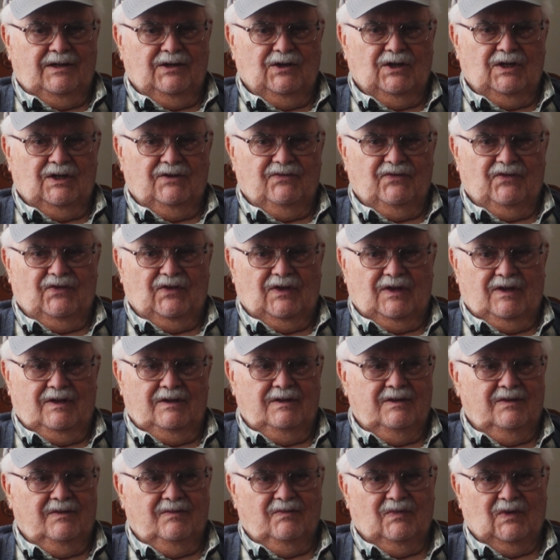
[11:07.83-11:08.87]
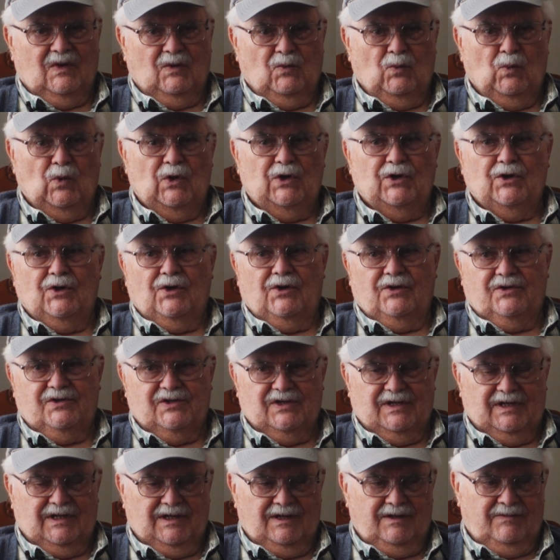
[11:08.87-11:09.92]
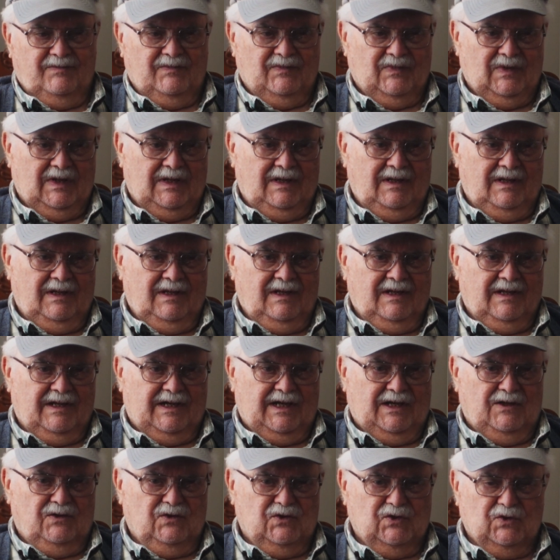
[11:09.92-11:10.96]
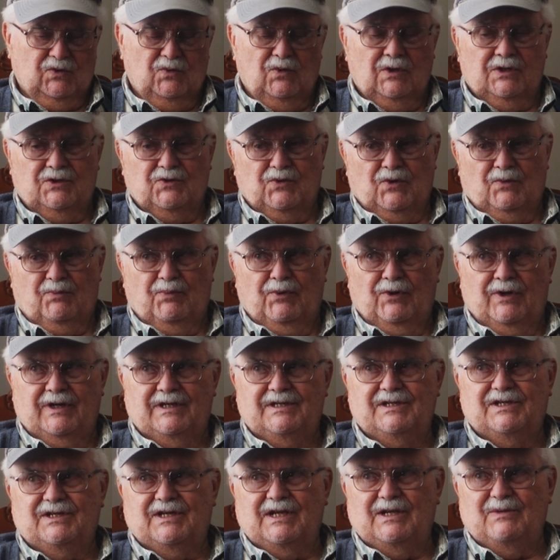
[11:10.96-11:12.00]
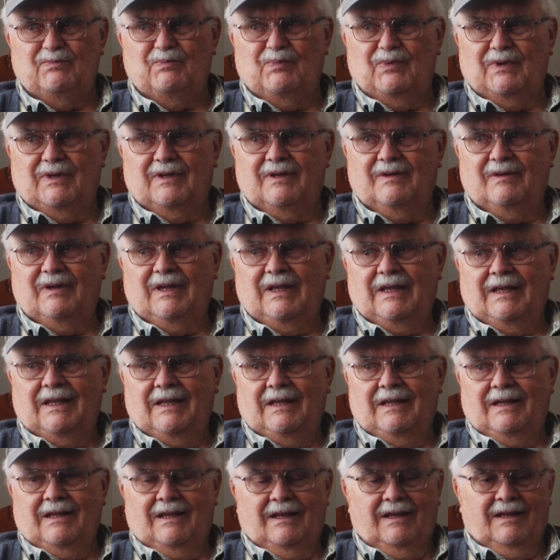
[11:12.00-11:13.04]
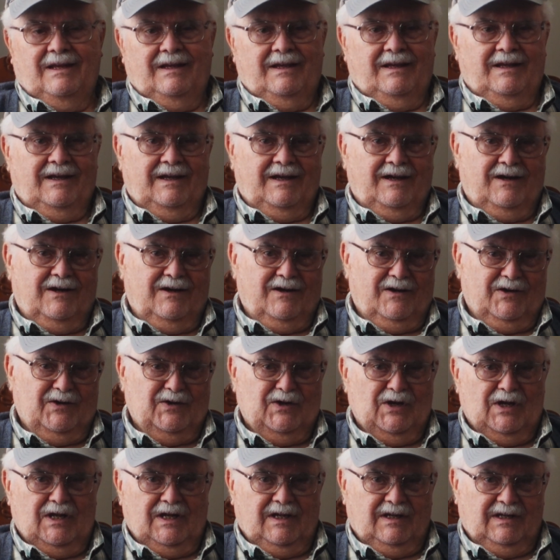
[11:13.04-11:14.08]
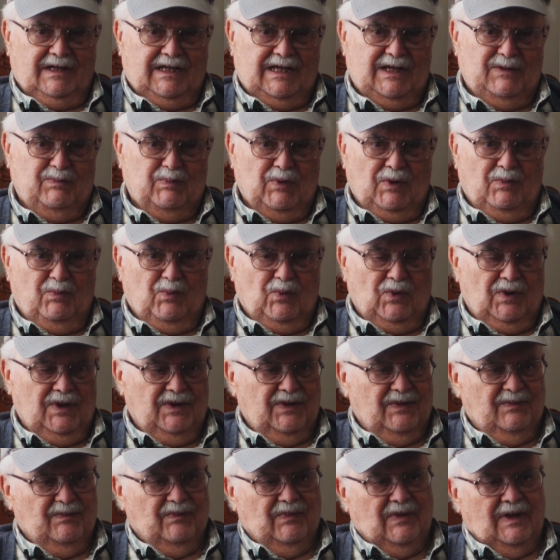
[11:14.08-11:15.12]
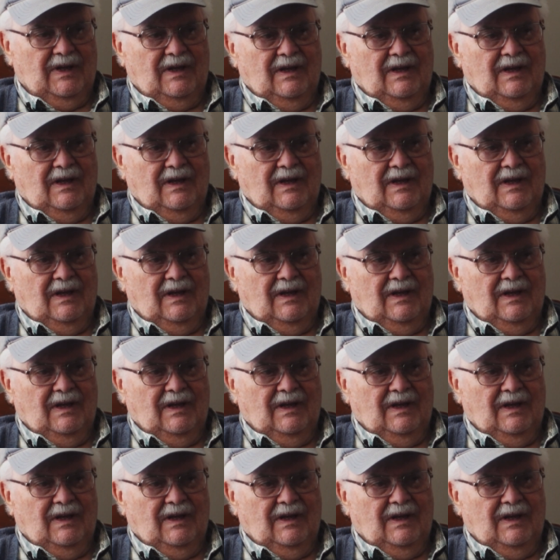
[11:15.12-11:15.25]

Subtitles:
get off the winters in council, which were pretty steep and hard to keep up with.